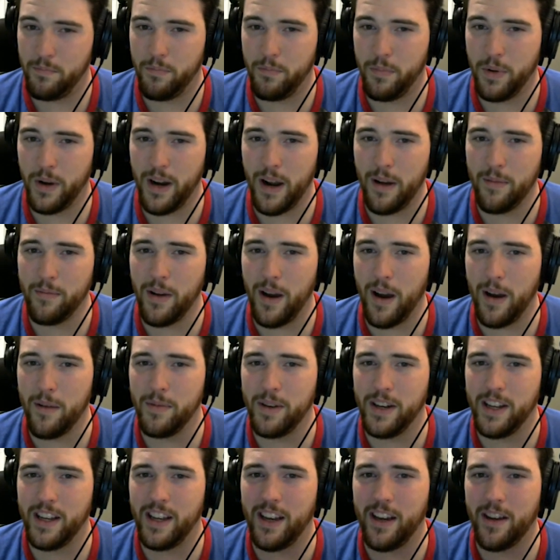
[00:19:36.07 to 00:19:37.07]
but I'm
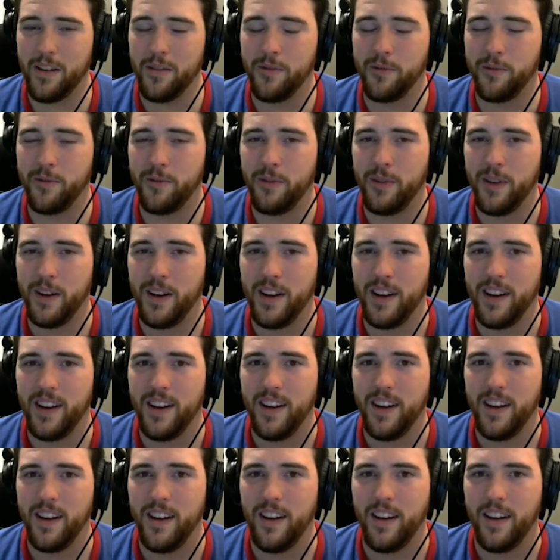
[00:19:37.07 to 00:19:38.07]
gonna give
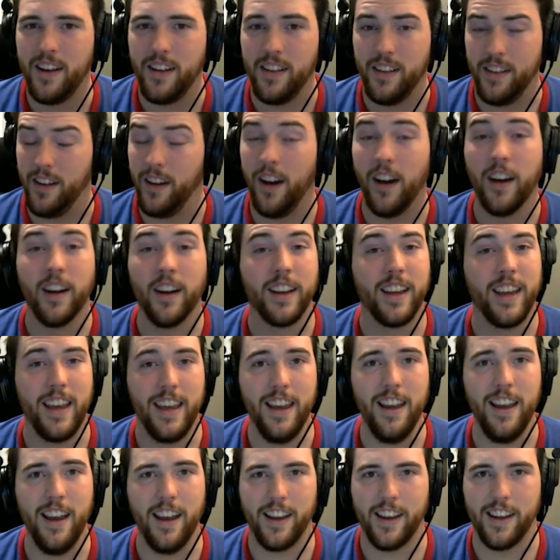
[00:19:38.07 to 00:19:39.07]
a
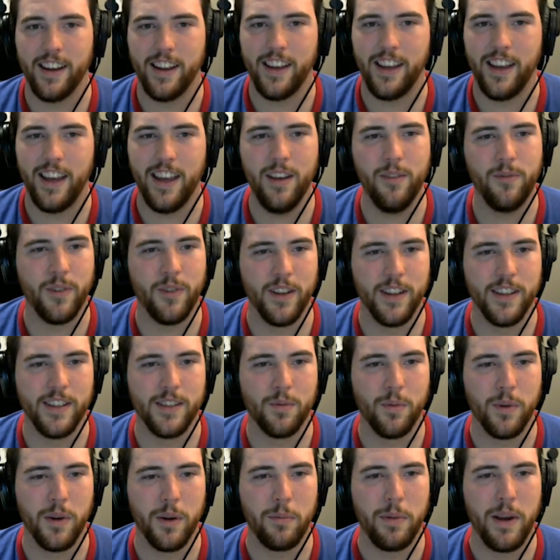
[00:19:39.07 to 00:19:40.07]
key. I get a key for this
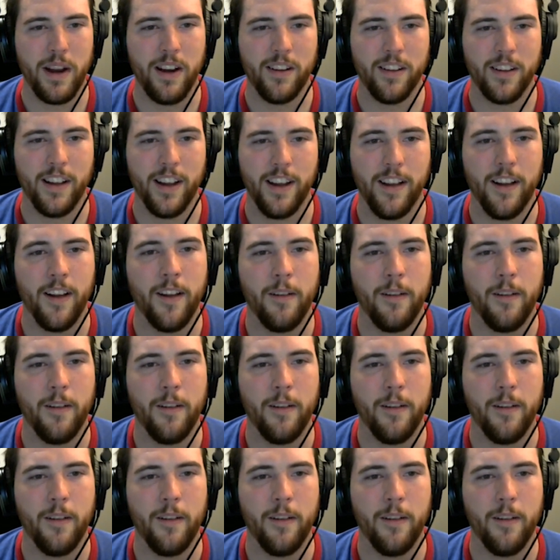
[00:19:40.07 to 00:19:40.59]
one apparently.